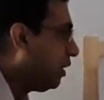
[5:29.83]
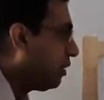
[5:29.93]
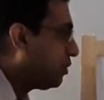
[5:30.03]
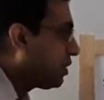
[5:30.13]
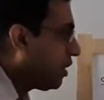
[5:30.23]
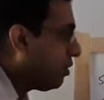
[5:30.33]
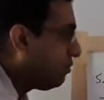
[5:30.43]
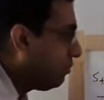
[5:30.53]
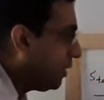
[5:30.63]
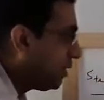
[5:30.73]
And you start
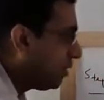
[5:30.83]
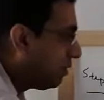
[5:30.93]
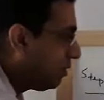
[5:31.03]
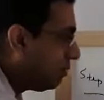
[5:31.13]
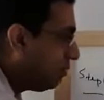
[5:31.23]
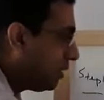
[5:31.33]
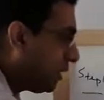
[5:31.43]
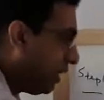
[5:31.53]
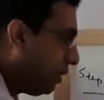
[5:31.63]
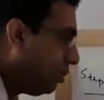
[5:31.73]
off with
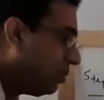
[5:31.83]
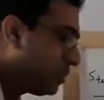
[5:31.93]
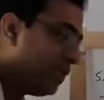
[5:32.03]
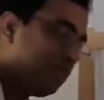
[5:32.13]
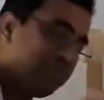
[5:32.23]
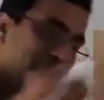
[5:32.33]
a dose given